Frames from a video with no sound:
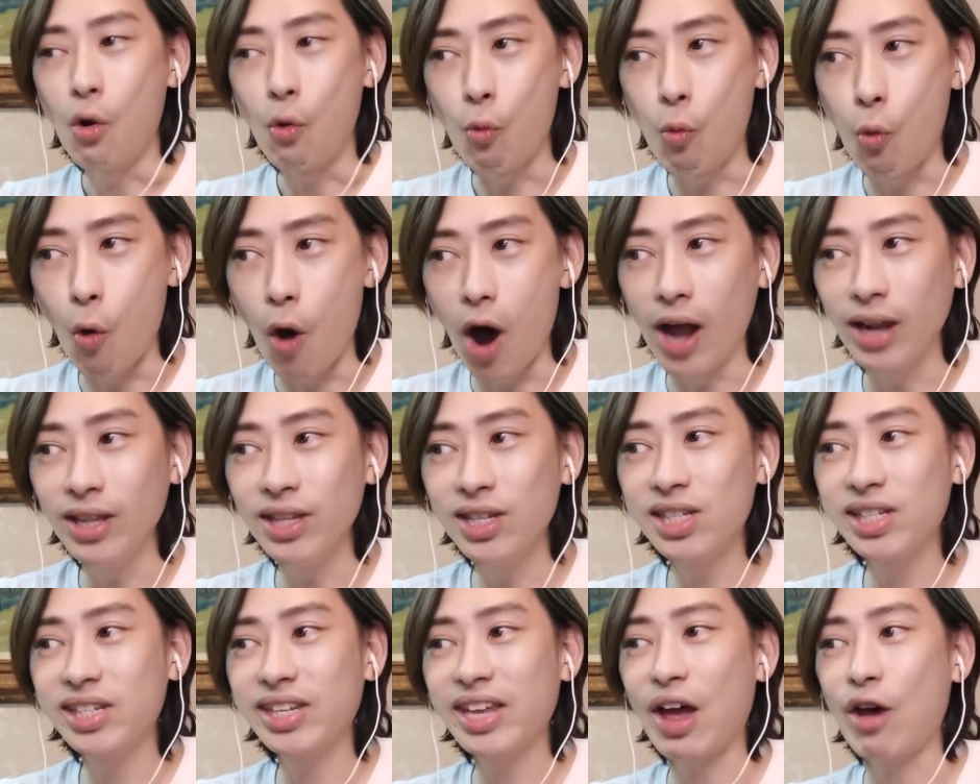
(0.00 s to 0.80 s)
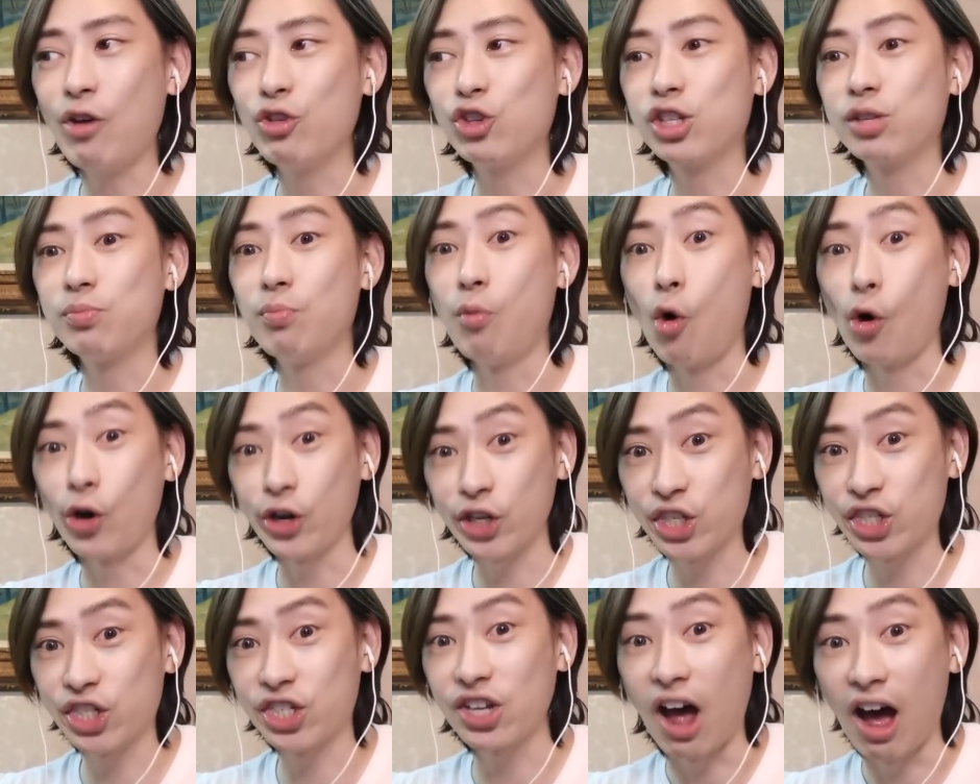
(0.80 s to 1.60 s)
One sounds
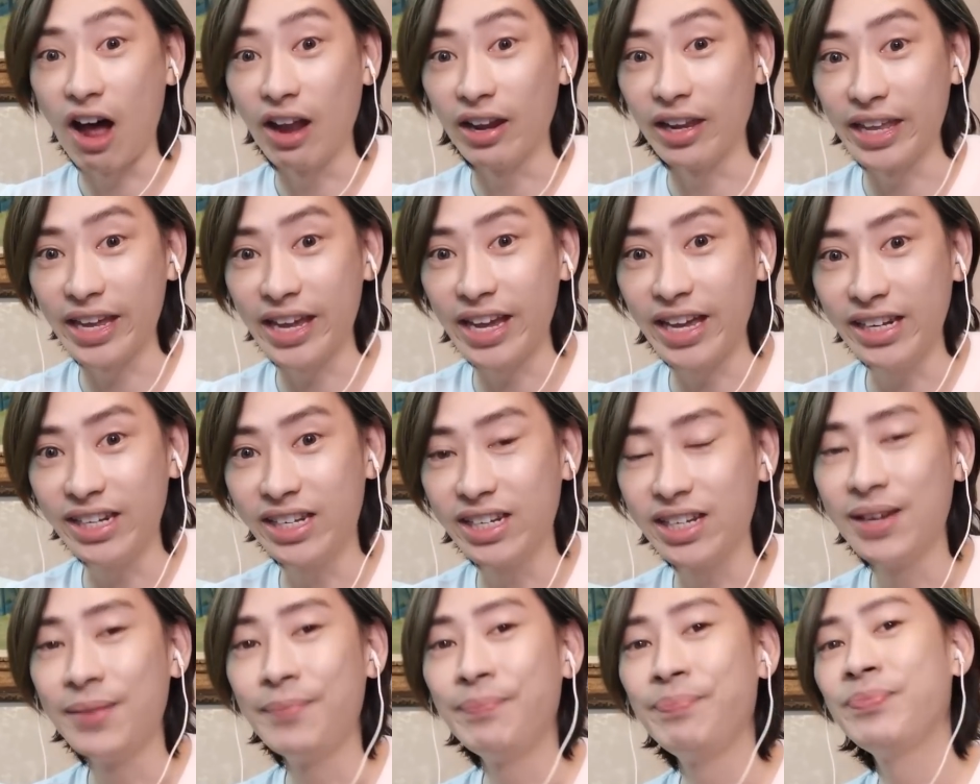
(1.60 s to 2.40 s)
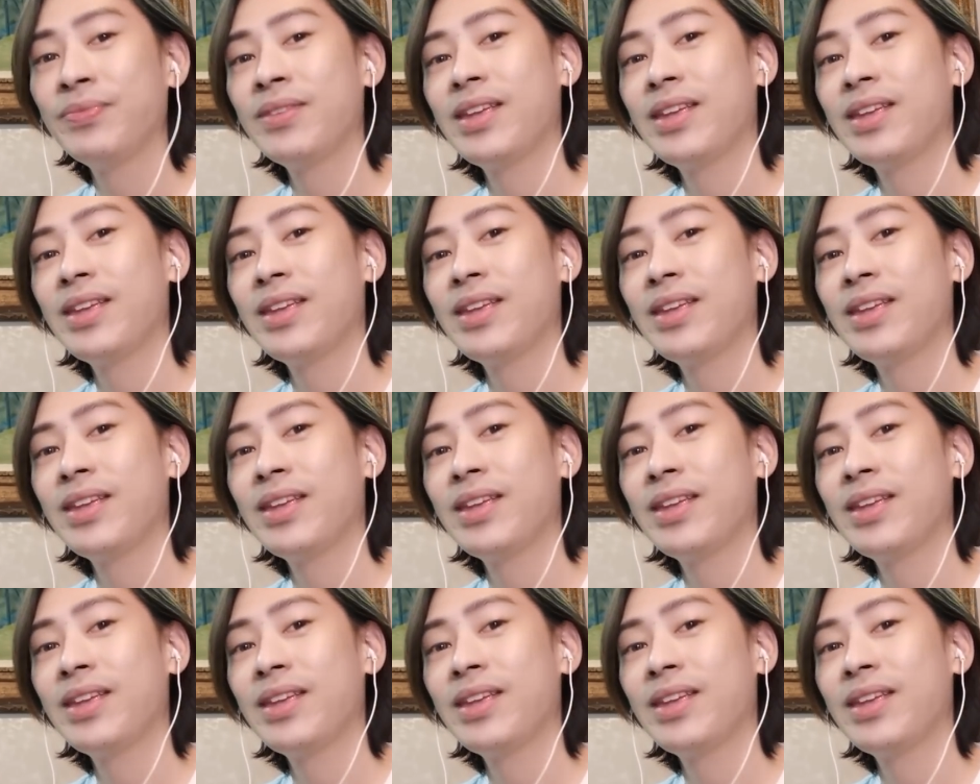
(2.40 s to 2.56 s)
more solid